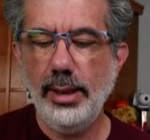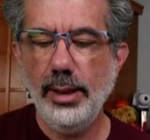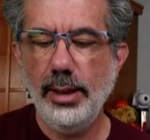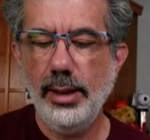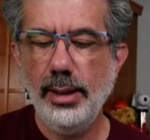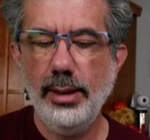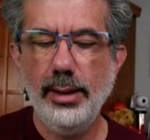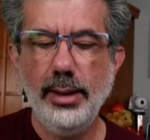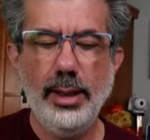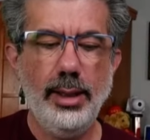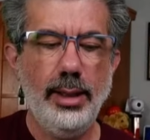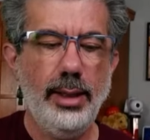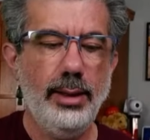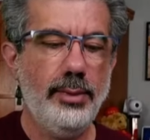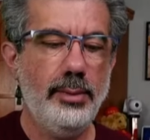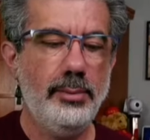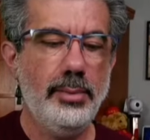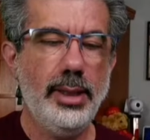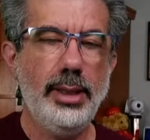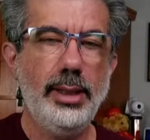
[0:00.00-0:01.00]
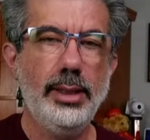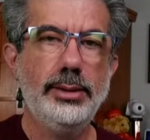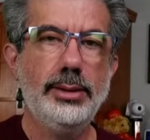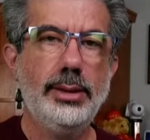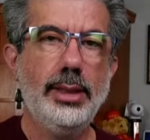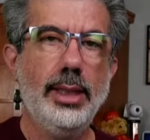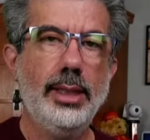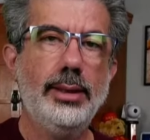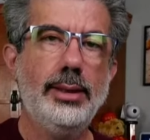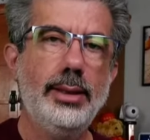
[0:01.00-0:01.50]
Not everybody has
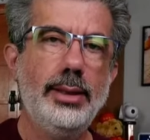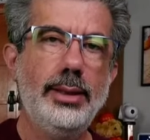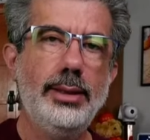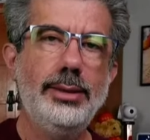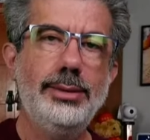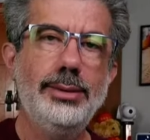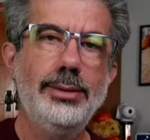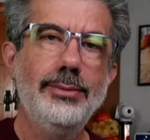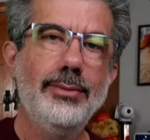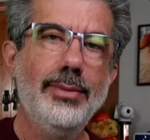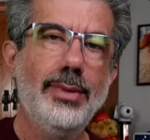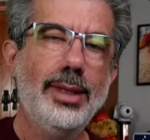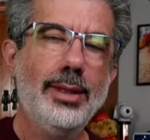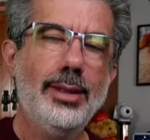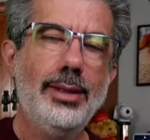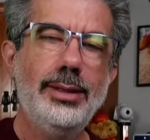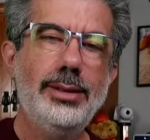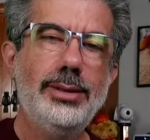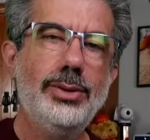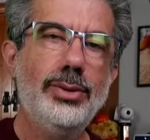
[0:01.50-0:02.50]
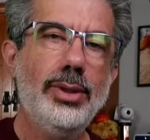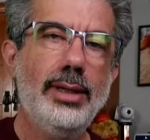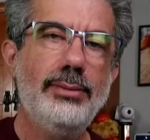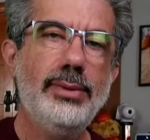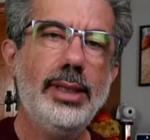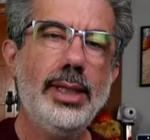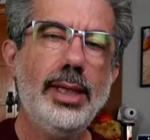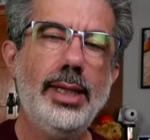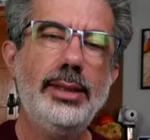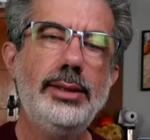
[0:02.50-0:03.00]
gotten these travel
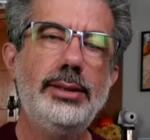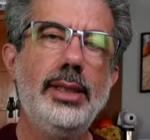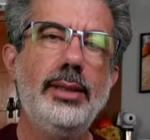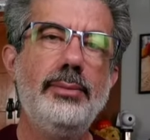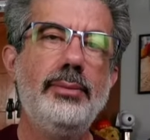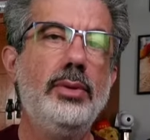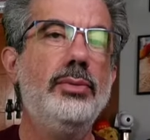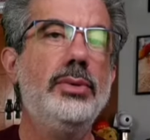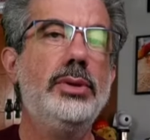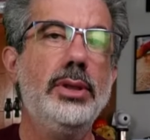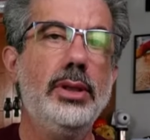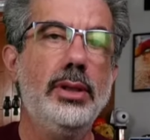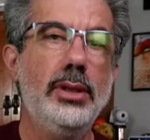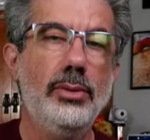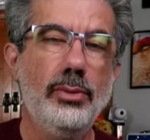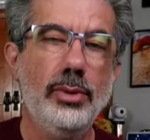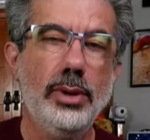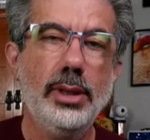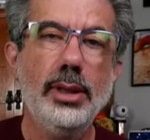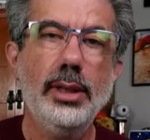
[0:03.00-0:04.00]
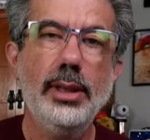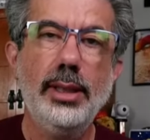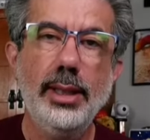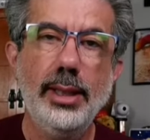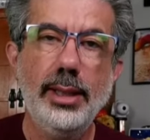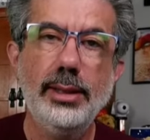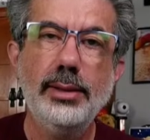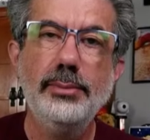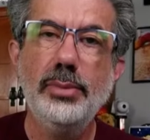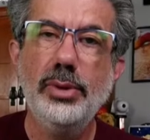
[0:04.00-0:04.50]
guides yet, but we're starting to work on
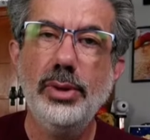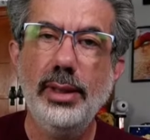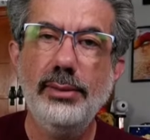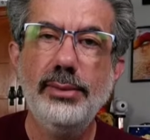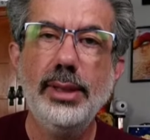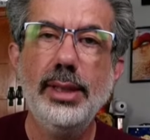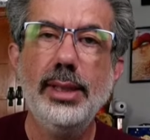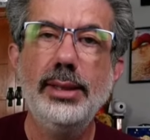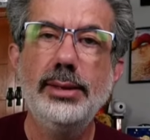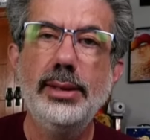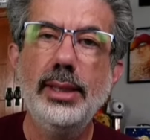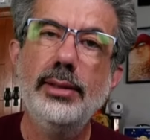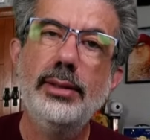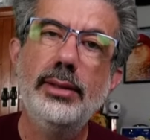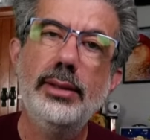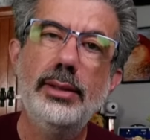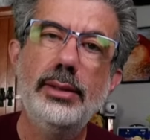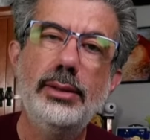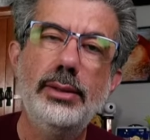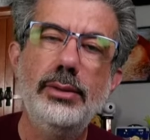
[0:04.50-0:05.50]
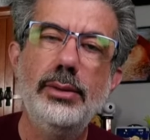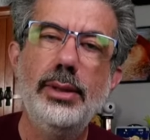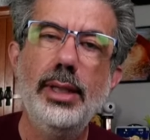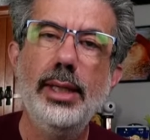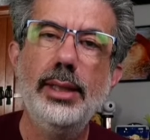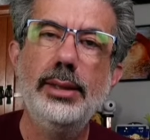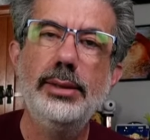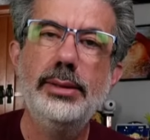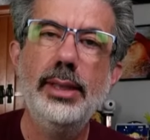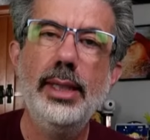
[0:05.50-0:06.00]
getting some travel guides out there to you
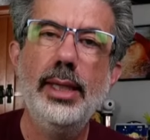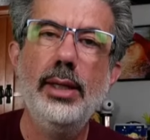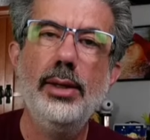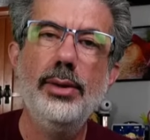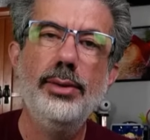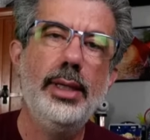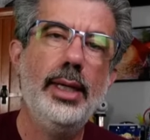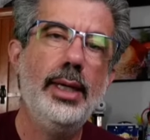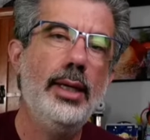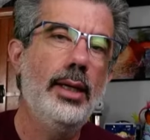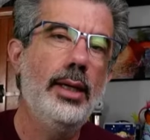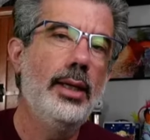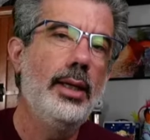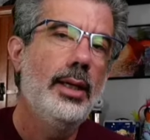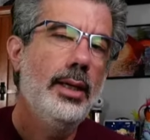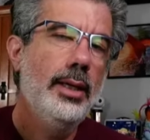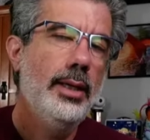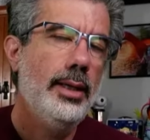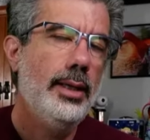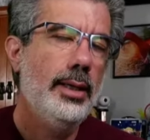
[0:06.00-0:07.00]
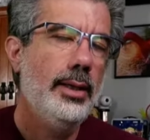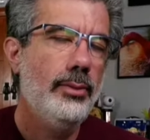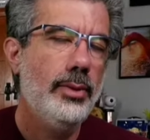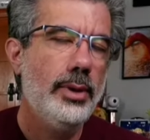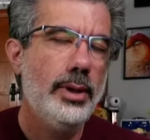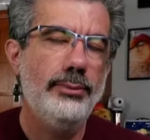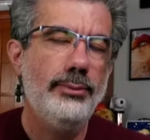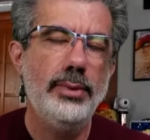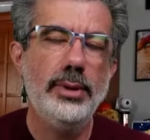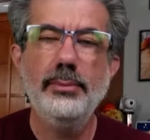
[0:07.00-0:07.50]
guys now that will
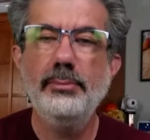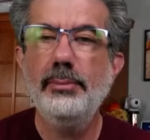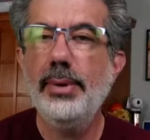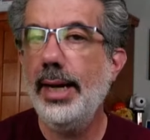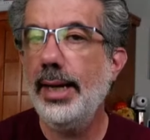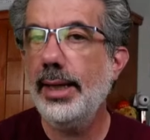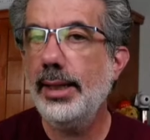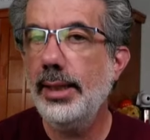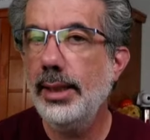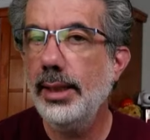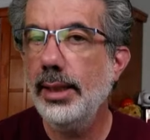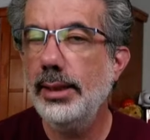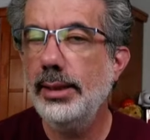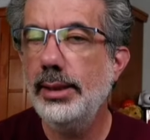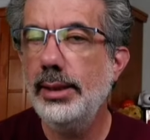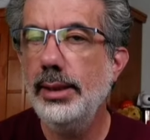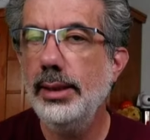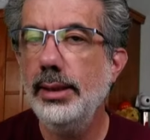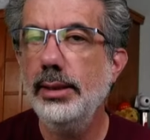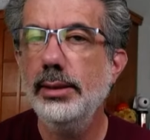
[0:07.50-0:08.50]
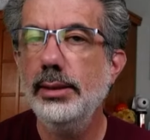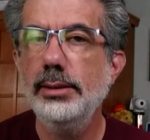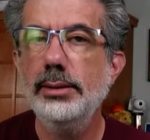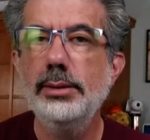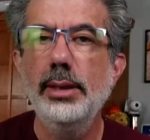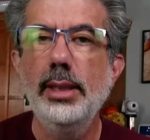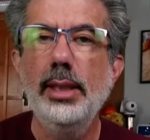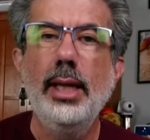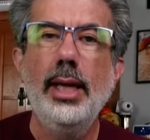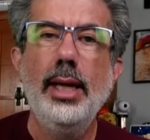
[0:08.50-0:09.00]
give you some packing
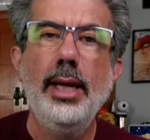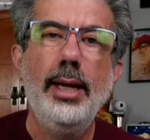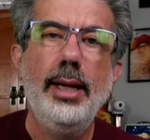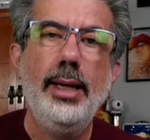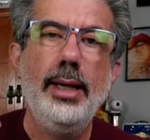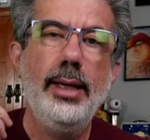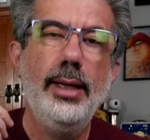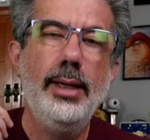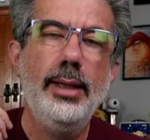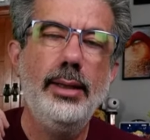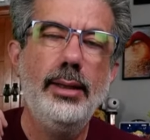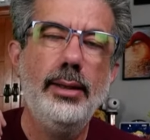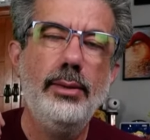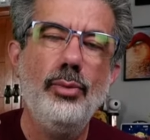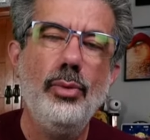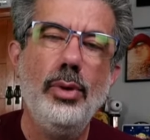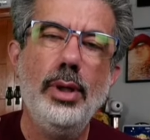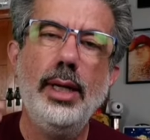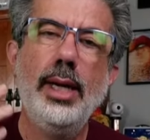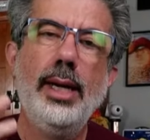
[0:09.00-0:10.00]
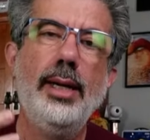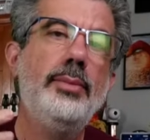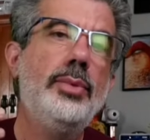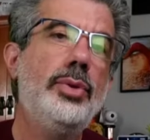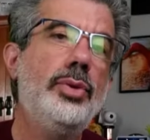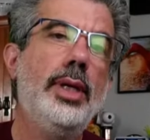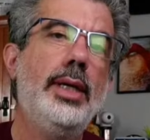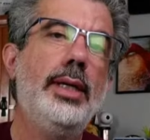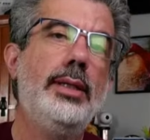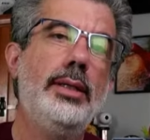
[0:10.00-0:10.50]
ideas. And what I'm
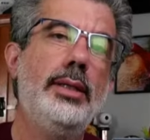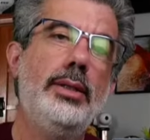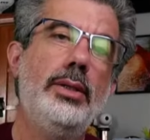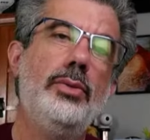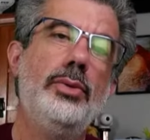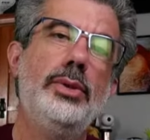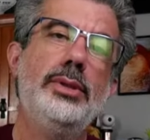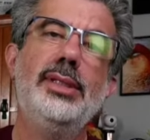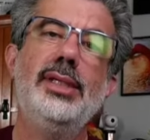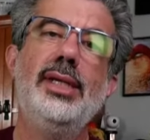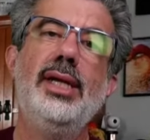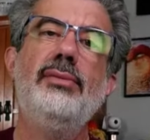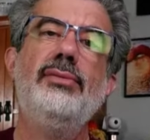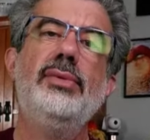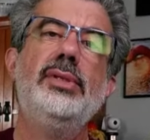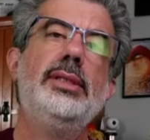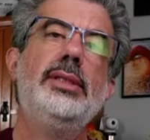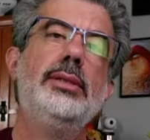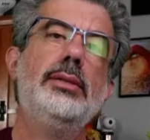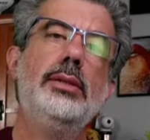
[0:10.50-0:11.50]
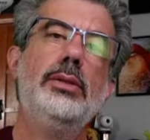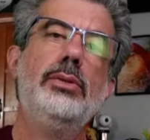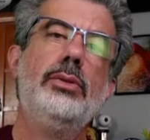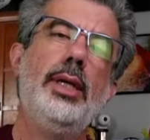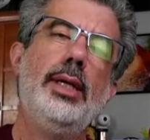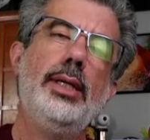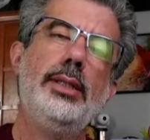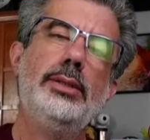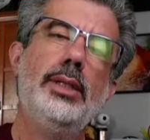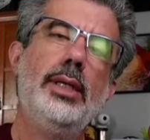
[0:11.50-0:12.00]
trying to do is in every single
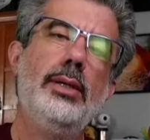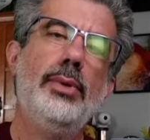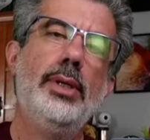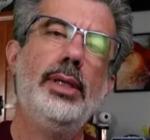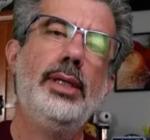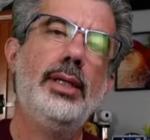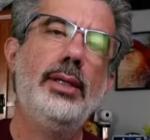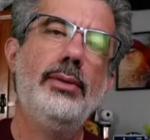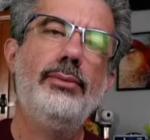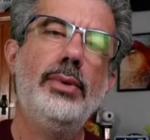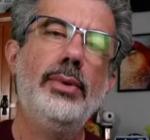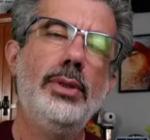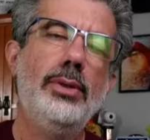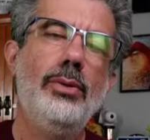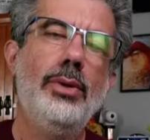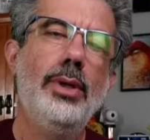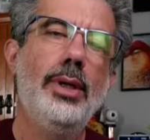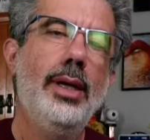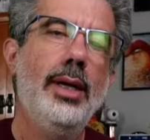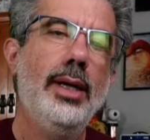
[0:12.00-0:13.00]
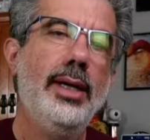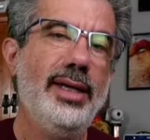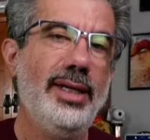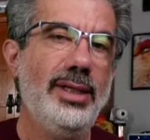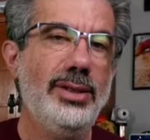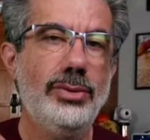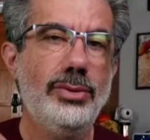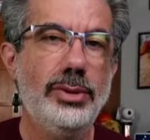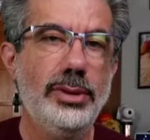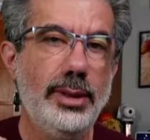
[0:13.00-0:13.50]
location, I want to give you an
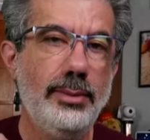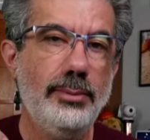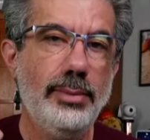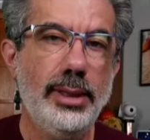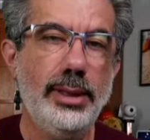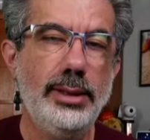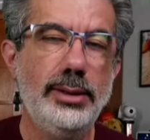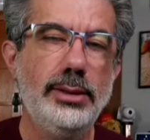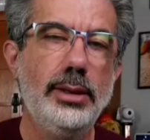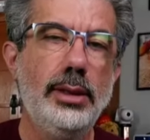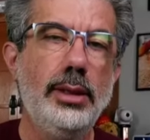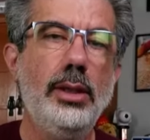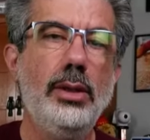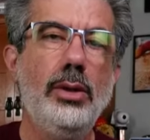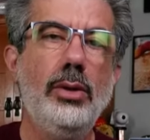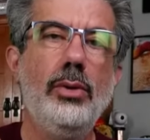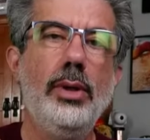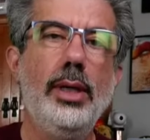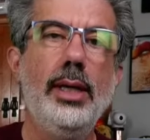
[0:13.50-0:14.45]
interesting place to go.